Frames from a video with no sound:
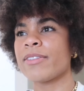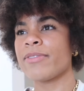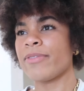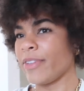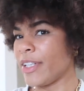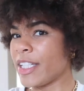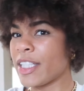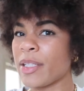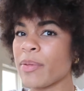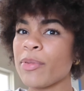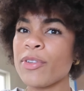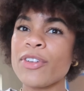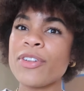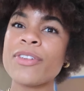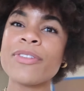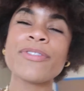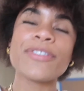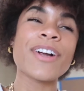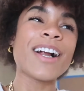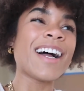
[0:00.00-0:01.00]

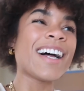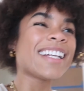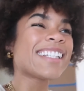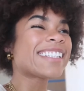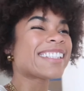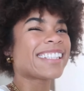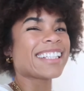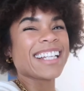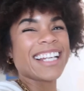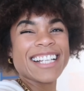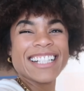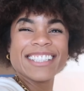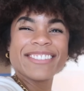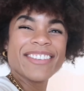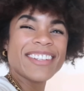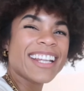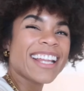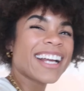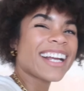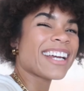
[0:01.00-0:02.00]
feasible for us to like
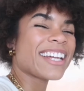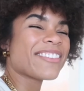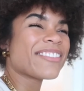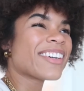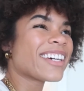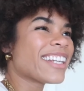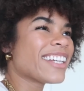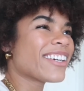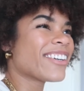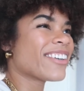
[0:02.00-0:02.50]
spend that kind of money